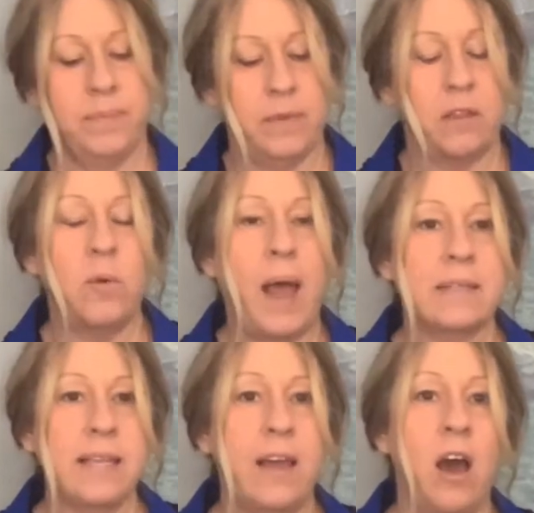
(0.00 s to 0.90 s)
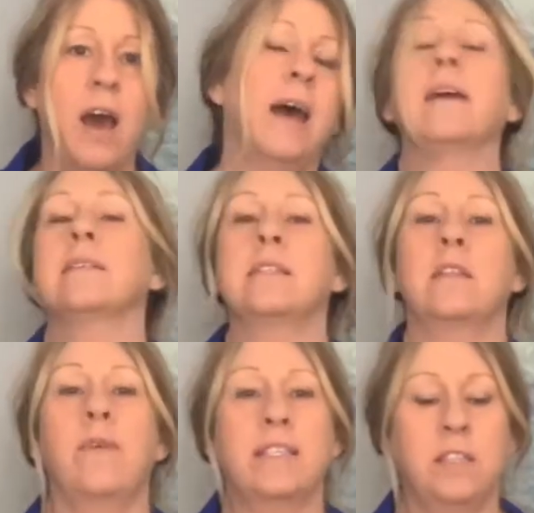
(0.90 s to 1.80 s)
the wax I got the
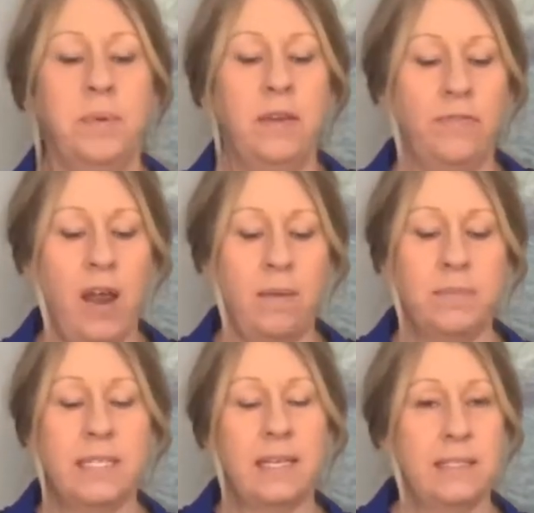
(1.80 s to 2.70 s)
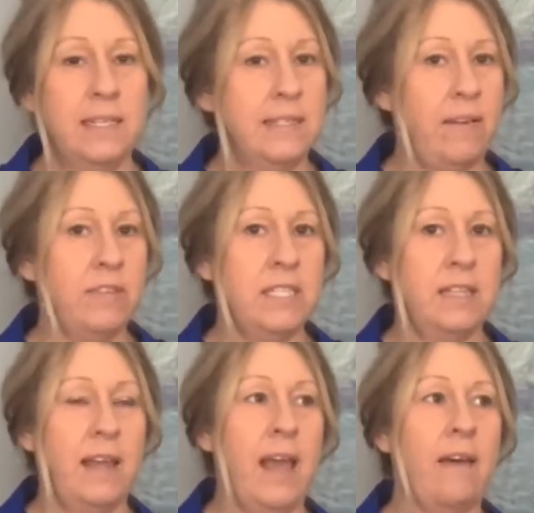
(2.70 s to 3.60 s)
recipe from 1617.
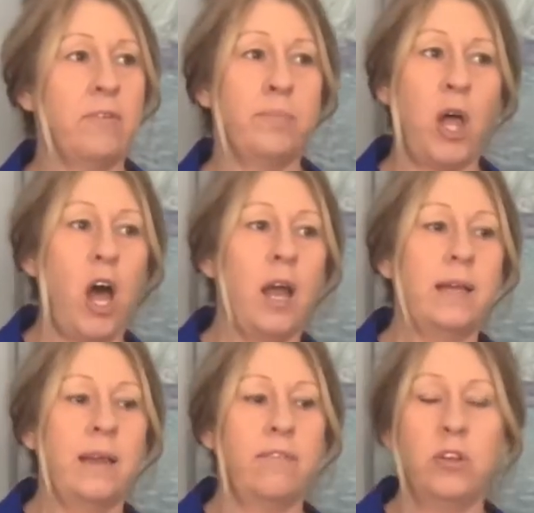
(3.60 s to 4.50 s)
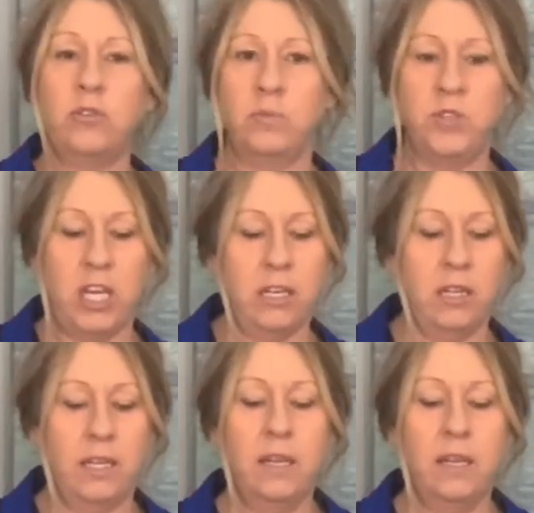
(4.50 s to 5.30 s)
They have a blog and they have a YouTube channel,